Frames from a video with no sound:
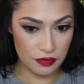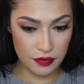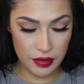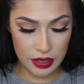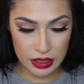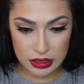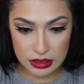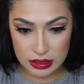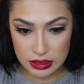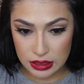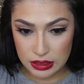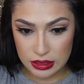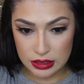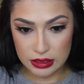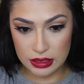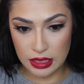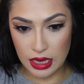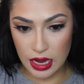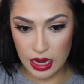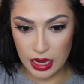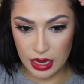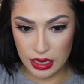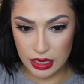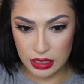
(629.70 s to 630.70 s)
fix the
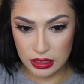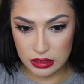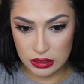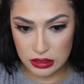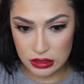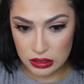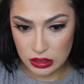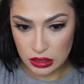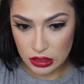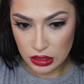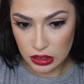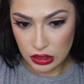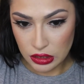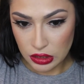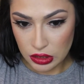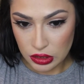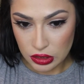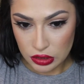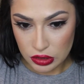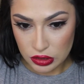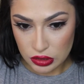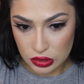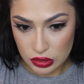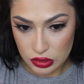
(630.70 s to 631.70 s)
sides
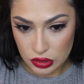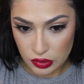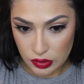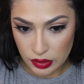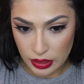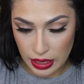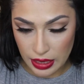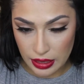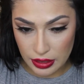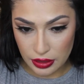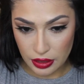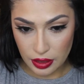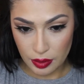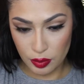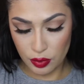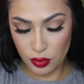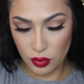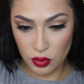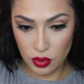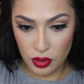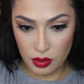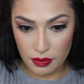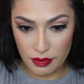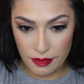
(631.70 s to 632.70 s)
so that I
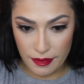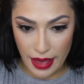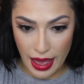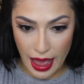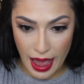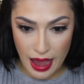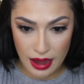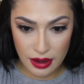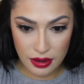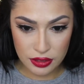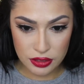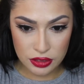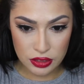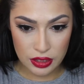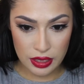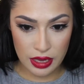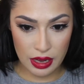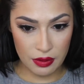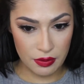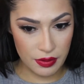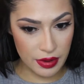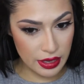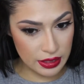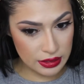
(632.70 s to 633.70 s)
pull them back so
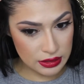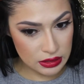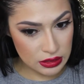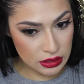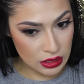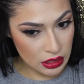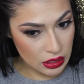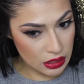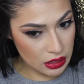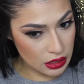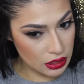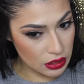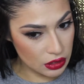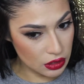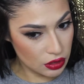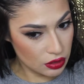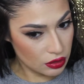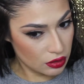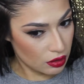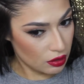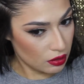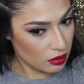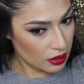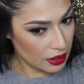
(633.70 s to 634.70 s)
that way it's not gonna
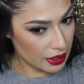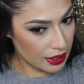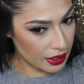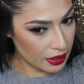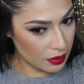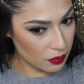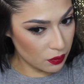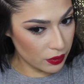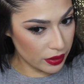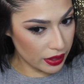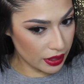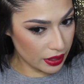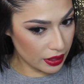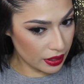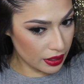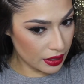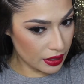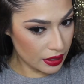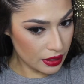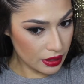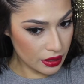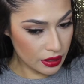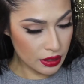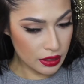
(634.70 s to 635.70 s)
look all like
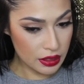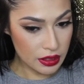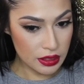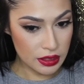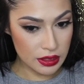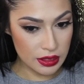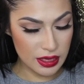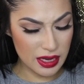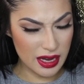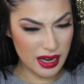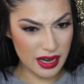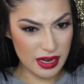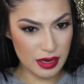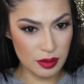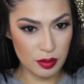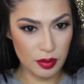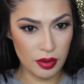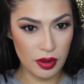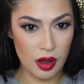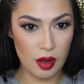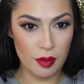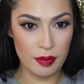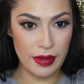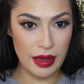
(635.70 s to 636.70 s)
weird. They kind of
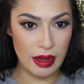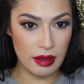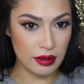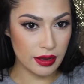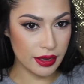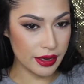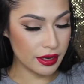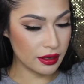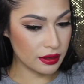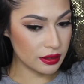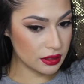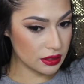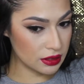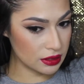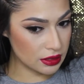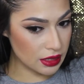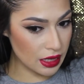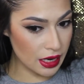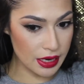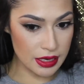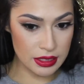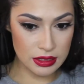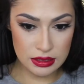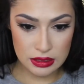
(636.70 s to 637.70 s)
pop out like on the
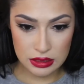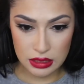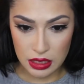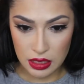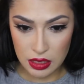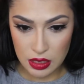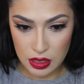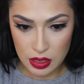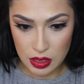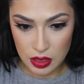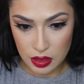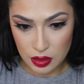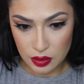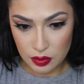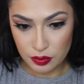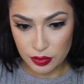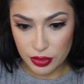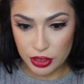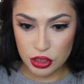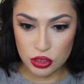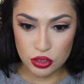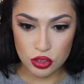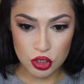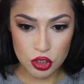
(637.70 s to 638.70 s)
sides.
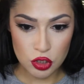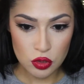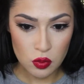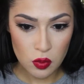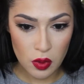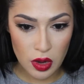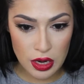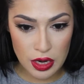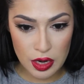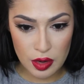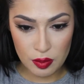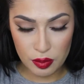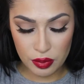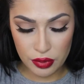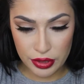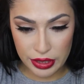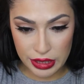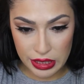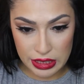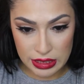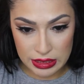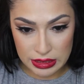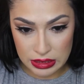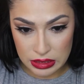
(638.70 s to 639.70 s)
But you do want it
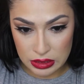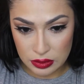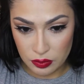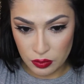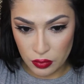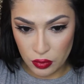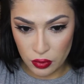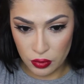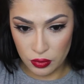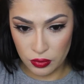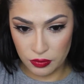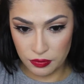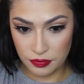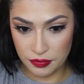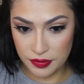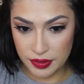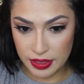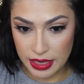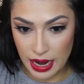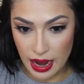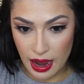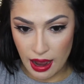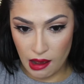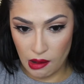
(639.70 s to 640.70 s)
pretty
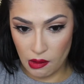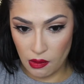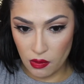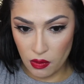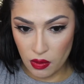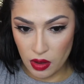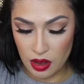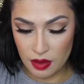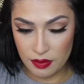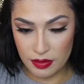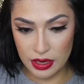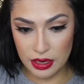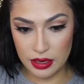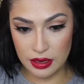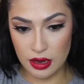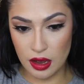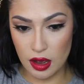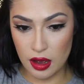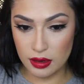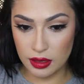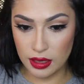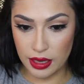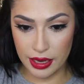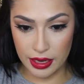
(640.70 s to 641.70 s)
smoothed out. I mean,
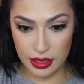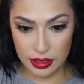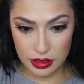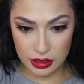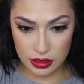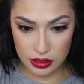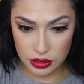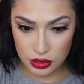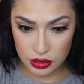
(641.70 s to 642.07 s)
not like